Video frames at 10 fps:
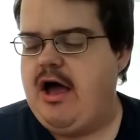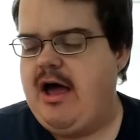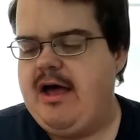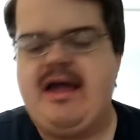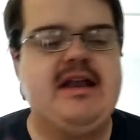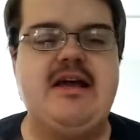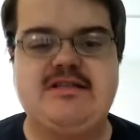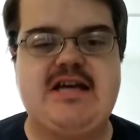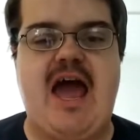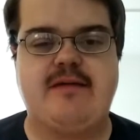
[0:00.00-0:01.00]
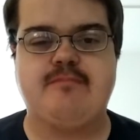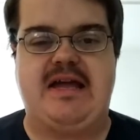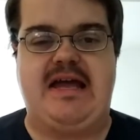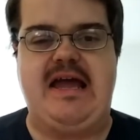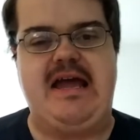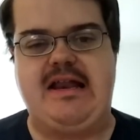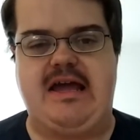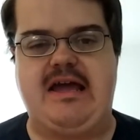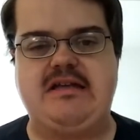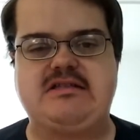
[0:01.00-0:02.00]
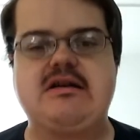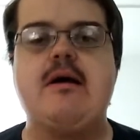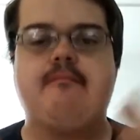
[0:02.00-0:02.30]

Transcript: Uh, he didn't tag me in it,